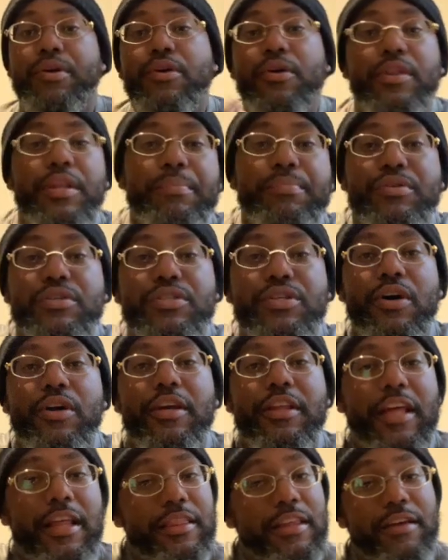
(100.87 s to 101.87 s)
on the persona
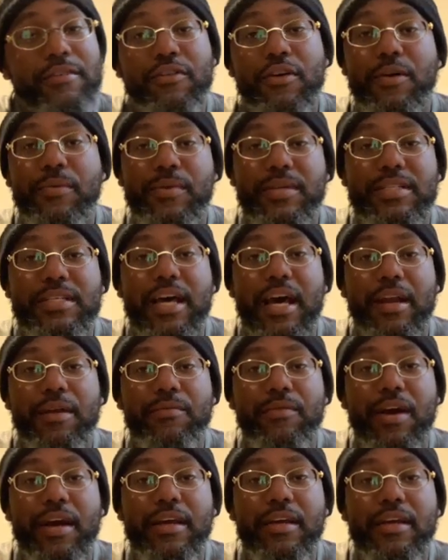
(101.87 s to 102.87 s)
that they've always got it
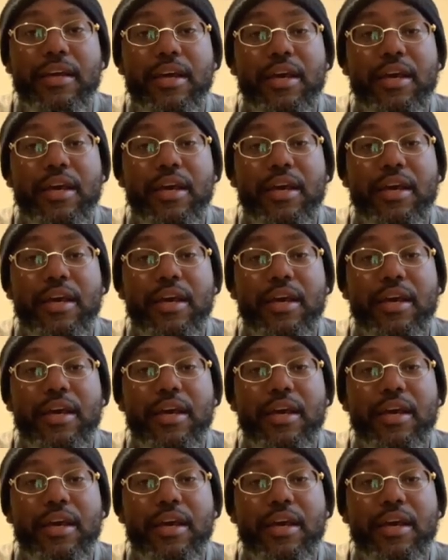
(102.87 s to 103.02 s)
right.